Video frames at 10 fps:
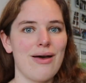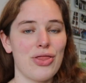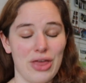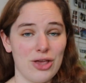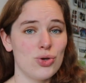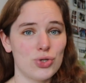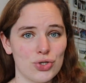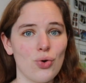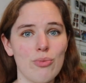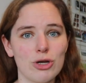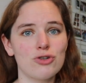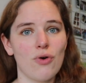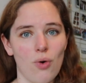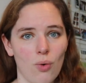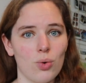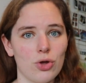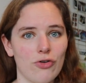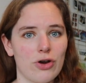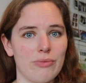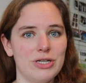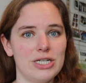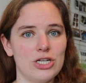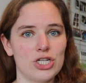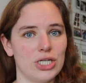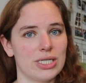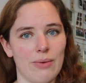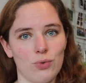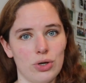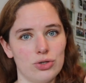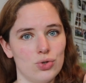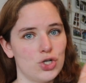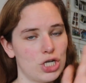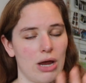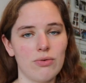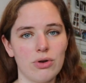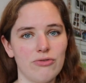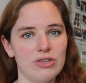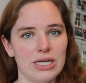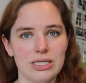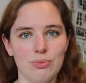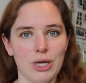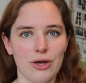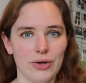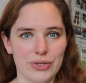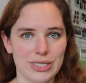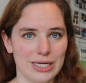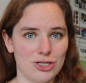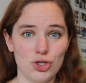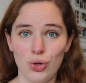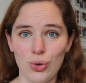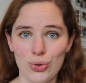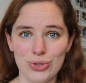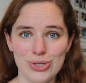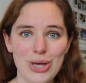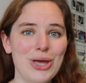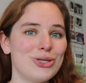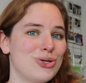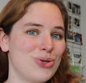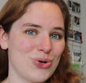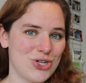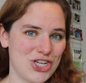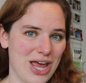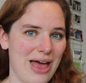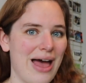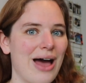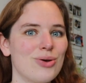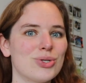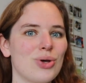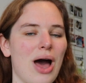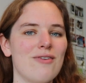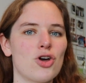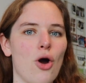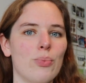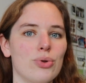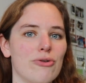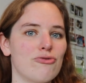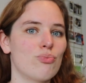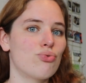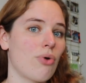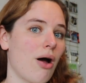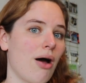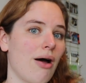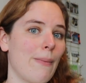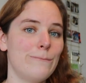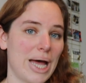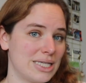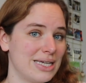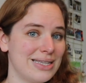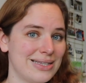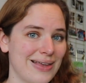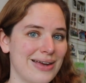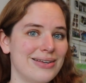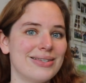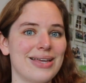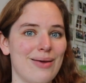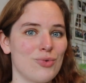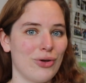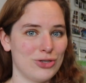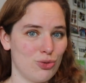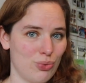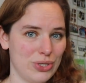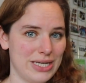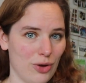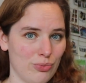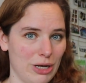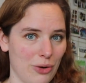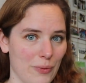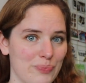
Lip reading: Thank you so much for all your recommendations. I'm going to share all of this because it's too good to not share. I also have a couple of bra pattern designers that I'm going to put down below.